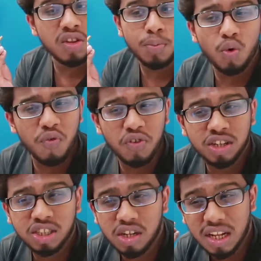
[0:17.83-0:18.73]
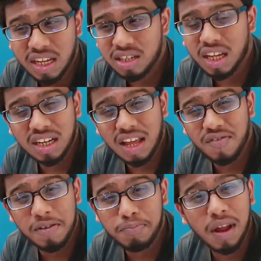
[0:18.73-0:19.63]
and the movie finished late, like
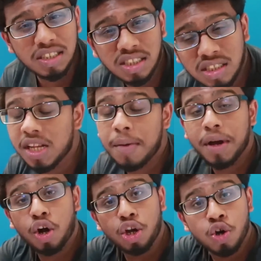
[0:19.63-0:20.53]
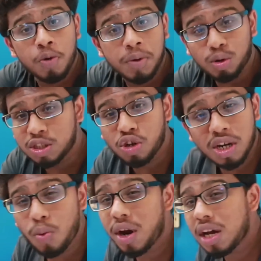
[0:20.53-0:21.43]
11 plus. By the time I got home, it was
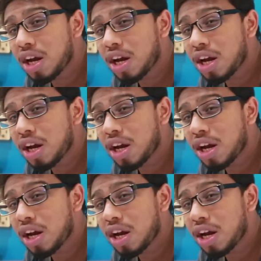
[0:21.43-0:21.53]
already 1